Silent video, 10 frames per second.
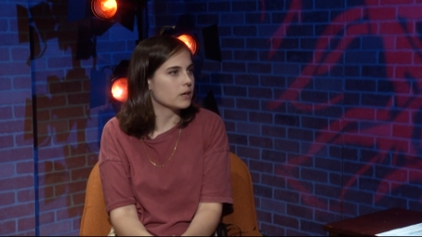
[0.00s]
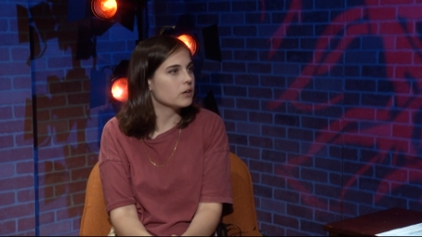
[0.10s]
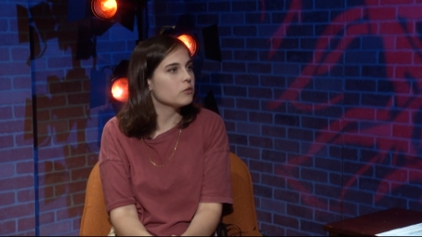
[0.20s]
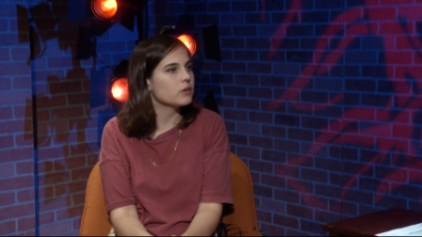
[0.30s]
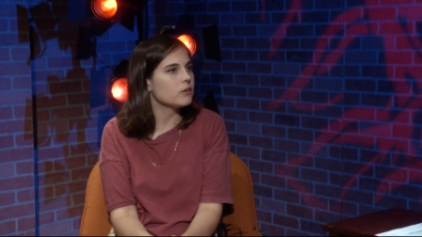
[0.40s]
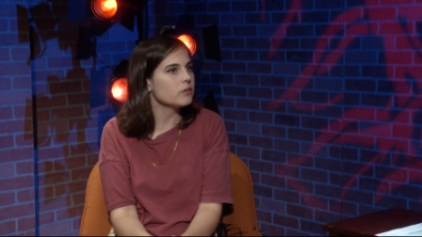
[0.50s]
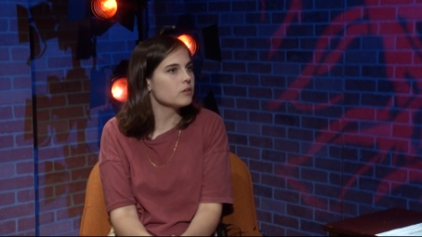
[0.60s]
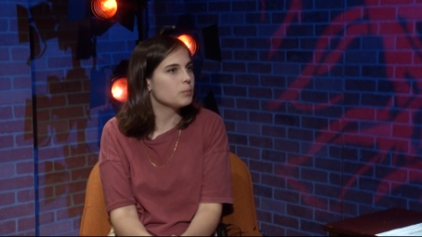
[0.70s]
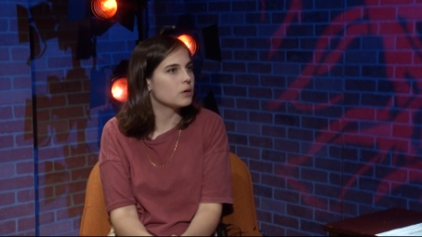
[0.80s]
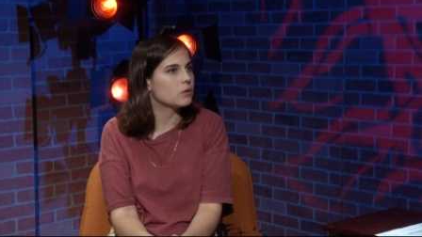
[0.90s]
Can you tell us
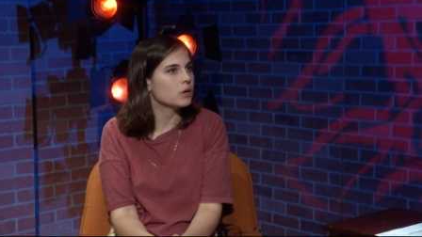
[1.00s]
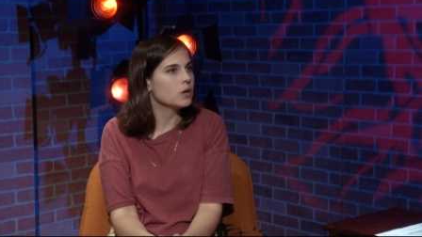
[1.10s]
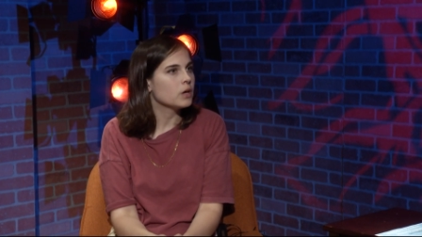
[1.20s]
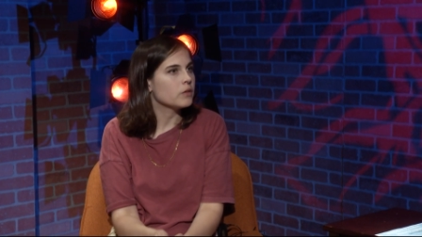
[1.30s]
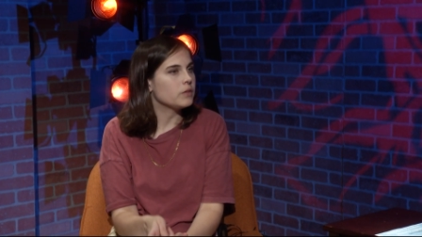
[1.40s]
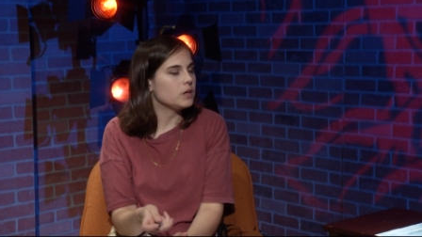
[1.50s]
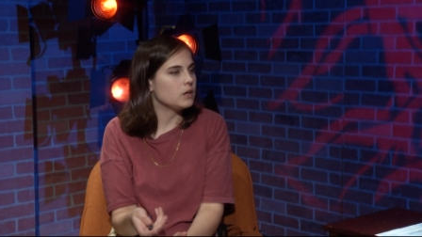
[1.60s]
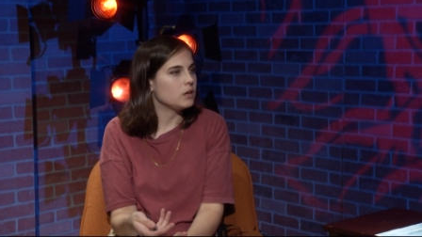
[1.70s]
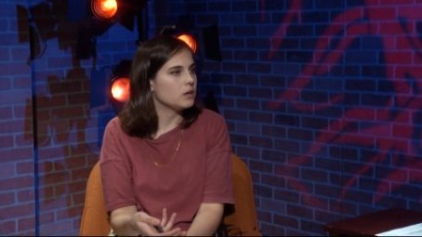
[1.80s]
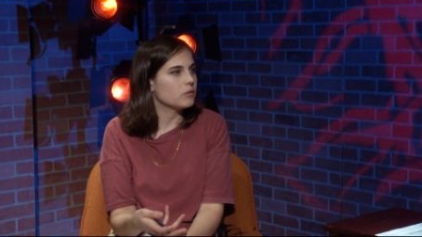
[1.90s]
about
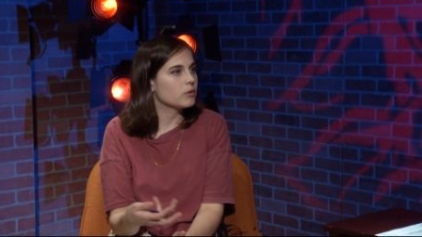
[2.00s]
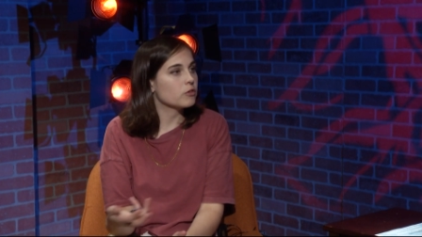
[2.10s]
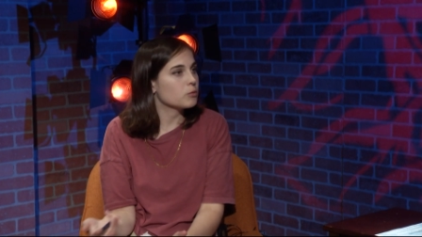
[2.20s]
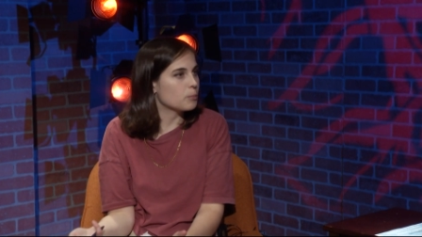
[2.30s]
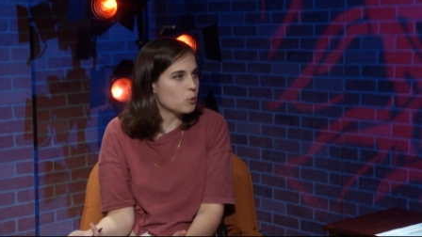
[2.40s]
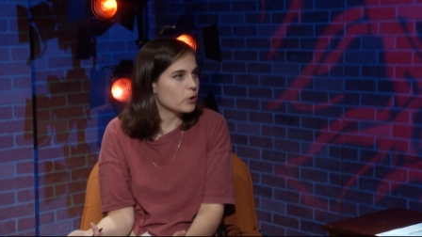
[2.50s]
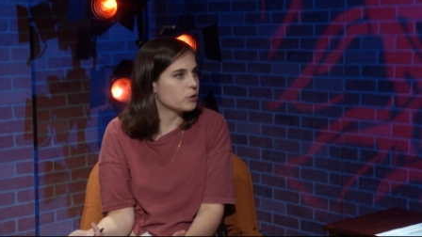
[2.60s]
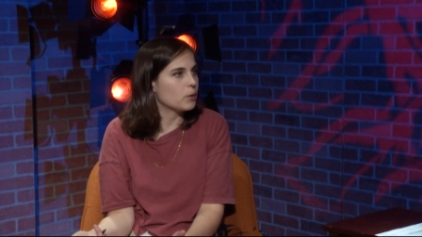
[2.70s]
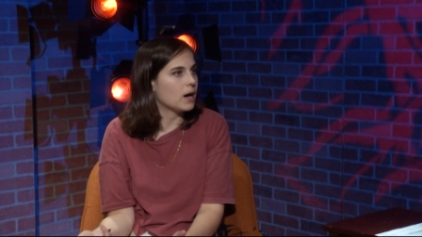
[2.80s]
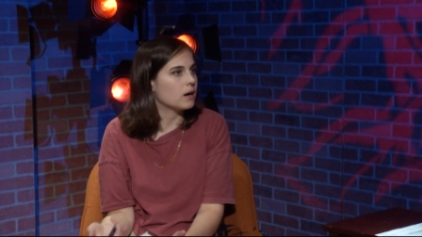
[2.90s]
the support
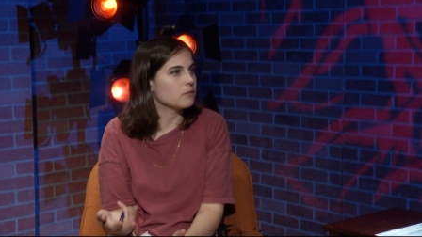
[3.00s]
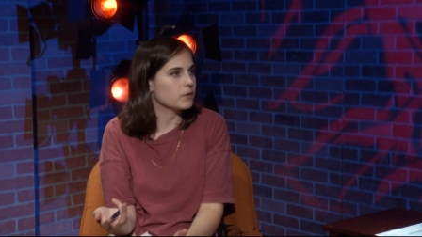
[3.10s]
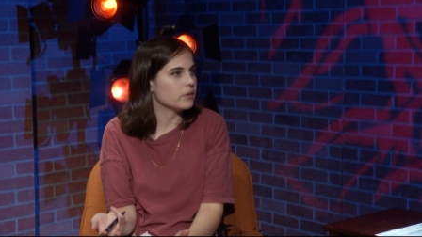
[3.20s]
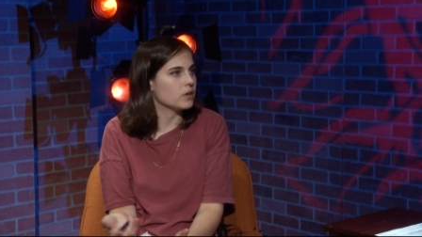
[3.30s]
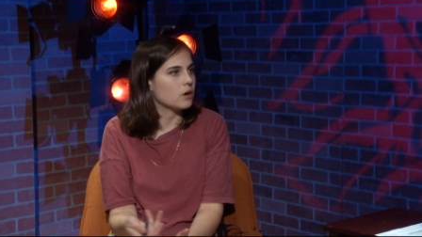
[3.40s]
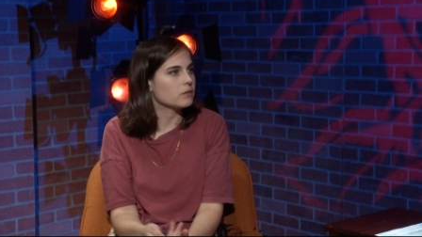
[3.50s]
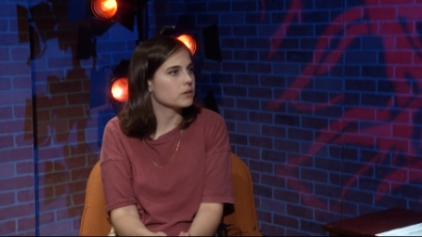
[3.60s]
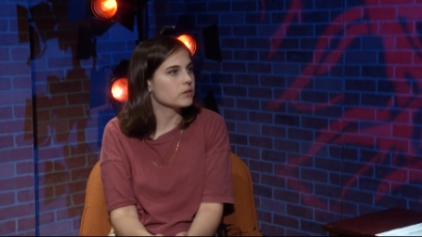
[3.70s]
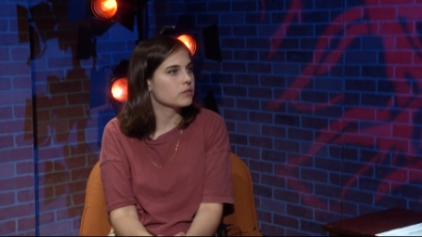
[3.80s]
you have in the office?